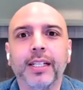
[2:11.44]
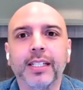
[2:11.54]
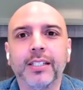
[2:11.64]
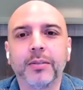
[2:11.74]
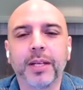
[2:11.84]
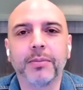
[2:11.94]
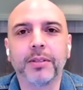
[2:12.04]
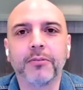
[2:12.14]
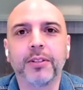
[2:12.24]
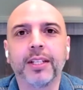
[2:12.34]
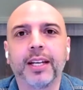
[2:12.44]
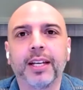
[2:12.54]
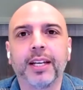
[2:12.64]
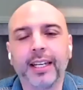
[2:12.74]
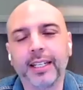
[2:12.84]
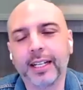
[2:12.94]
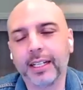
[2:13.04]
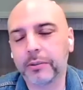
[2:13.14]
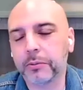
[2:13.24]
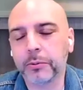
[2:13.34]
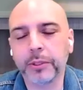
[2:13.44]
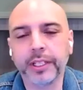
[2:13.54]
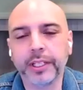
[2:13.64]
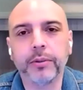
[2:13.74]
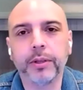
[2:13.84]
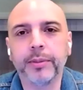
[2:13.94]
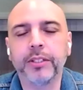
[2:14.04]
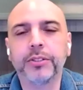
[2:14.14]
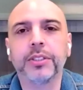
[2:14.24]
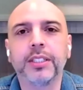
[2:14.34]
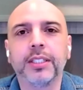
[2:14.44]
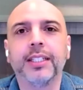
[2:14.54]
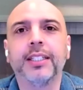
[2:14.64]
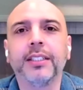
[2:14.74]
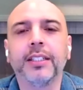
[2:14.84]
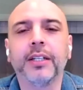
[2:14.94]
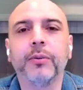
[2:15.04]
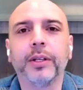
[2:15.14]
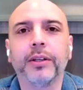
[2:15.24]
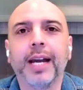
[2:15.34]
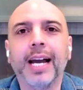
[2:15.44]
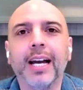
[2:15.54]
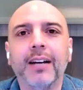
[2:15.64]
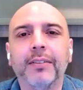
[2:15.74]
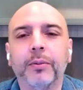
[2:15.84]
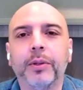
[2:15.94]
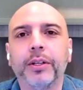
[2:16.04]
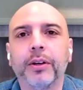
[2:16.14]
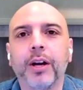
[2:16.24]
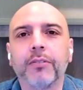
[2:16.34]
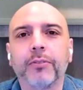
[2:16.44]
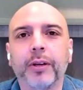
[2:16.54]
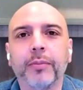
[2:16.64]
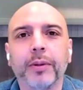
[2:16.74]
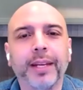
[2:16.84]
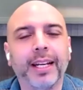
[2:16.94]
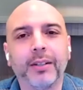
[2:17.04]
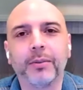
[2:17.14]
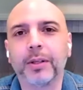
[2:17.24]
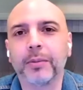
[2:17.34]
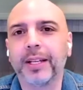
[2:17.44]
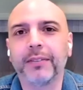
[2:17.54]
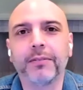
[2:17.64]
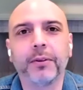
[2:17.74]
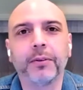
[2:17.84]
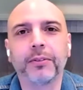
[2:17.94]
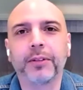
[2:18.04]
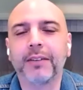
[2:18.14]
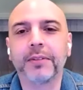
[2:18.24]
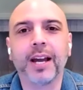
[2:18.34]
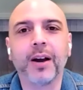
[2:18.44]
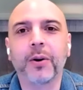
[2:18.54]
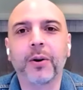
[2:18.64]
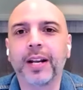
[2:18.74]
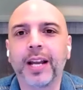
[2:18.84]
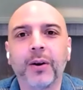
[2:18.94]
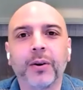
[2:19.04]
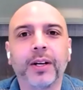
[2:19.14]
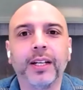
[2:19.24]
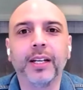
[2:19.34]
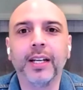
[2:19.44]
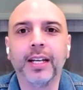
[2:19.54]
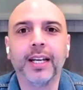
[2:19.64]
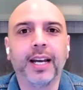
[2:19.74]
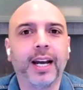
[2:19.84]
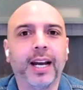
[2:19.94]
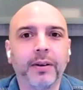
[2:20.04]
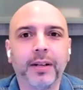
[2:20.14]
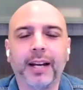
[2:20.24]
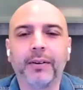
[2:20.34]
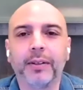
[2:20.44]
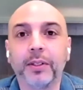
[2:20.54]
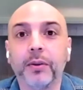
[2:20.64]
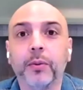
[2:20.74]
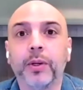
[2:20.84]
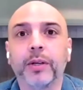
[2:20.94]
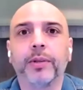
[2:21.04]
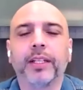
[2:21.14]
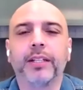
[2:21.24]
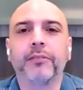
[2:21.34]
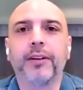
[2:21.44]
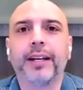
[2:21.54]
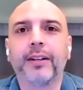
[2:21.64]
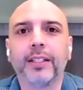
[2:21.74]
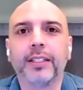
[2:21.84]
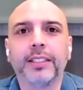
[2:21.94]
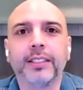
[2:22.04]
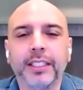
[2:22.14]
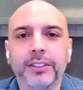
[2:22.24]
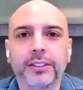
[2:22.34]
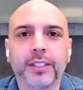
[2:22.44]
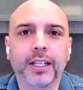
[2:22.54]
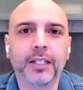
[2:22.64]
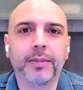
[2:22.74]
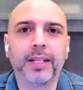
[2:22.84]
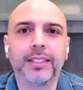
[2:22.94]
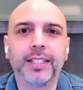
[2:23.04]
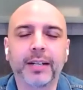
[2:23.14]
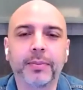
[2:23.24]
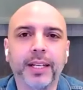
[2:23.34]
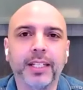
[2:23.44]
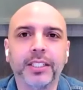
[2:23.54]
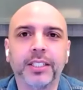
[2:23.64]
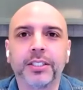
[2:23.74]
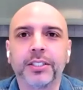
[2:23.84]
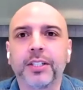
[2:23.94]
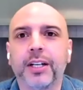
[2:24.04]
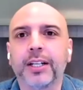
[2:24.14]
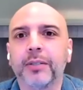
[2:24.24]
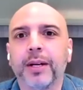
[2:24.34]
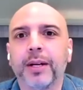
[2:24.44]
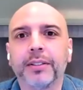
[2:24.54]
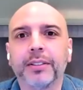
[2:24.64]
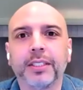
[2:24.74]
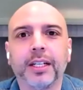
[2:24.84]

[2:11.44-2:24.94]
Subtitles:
sometimes they feel like, hey, I'm interested in what you have and what you're offering, but man, I don't want to be on the phone for half an hour or an hour. And I don't even know where to begin to find all these things. You're talking about deck pages, you're talking about,